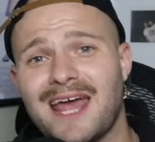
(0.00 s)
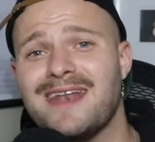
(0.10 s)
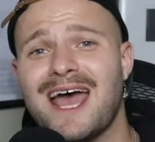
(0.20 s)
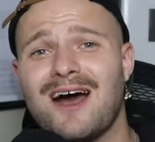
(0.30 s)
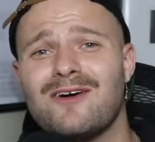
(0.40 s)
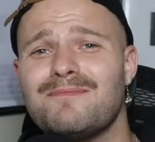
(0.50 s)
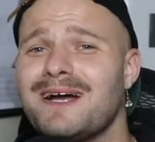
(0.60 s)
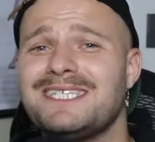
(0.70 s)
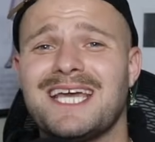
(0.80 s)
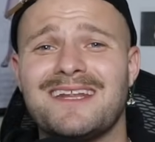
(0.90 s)
And now,
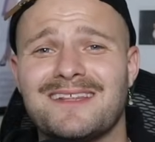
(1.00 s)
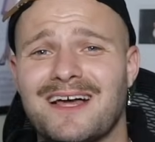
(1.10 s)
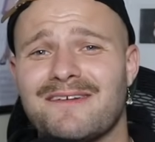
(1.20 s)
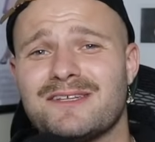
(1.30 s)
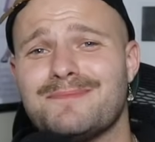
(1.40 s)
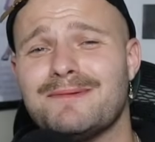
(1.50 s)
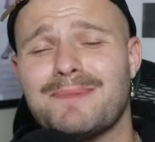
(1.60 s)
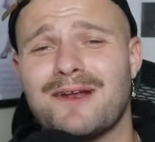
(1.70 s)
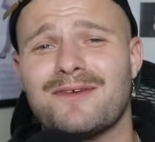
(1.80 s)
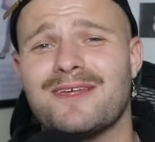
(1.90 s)
my dating life has been
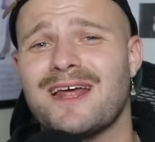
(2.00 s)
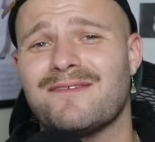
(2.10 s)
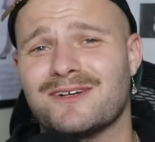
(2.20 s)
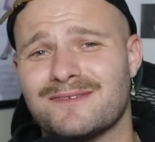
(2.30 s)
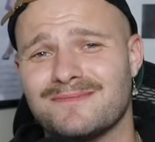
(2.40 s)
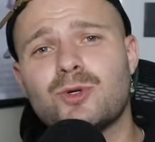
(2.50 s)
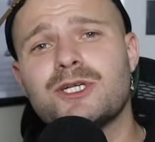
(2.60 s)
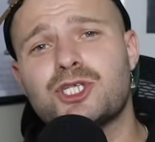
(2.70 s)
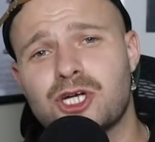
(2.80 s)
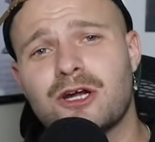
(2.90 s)
better than ever.
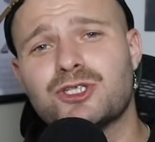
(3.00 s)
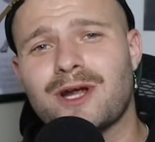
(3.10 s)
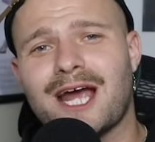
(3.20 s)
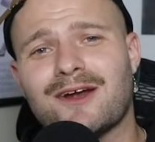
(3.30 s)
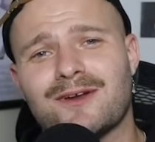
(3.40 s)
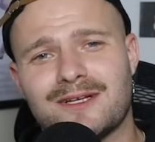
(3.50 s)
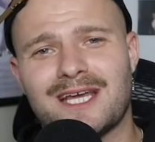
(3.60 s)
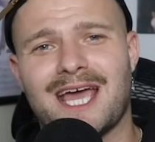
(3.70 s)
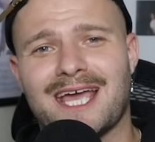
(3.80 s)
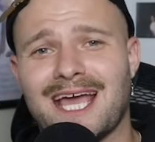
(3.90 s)
Join Shart Tracker
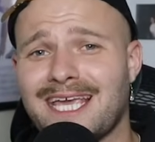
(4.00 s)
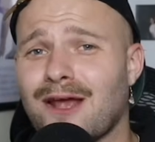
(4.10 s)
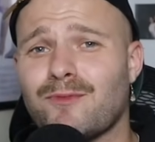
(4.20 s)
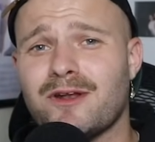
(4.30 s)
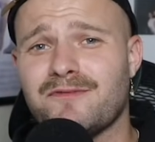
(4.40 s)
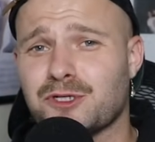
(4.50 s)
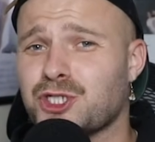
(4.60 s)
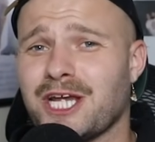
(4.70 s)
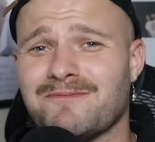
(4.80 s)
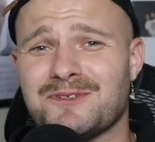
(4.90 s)
today and get rid of your
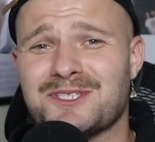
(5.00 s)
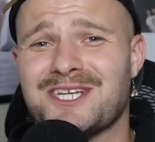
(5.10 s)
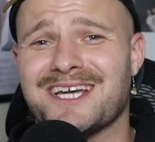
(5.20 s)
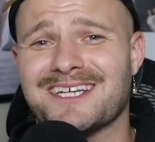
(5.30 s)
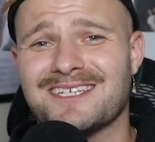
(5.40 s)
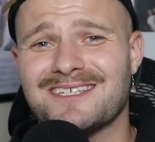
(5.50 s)
shameful stink.